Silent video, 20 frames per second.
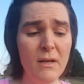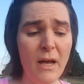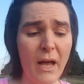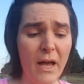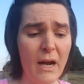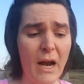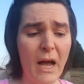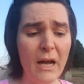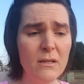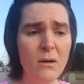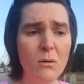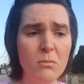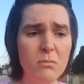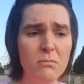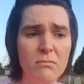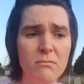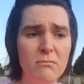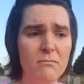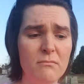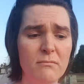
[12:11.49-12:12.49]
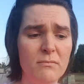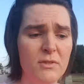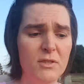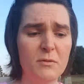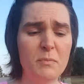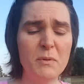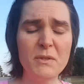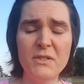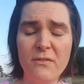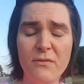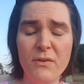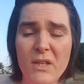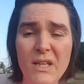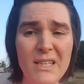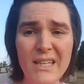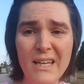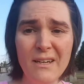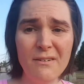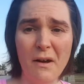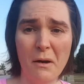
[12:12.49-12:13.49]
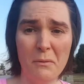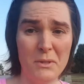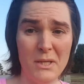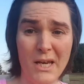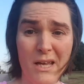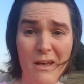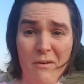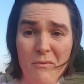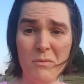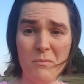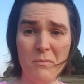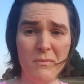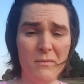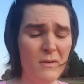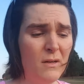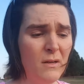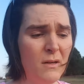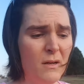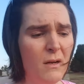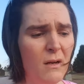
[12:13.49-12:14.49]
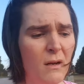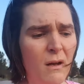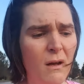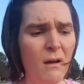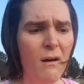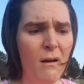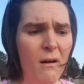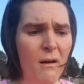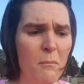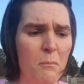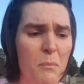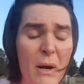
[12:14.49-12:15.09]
And I don't specifically identify with any of them.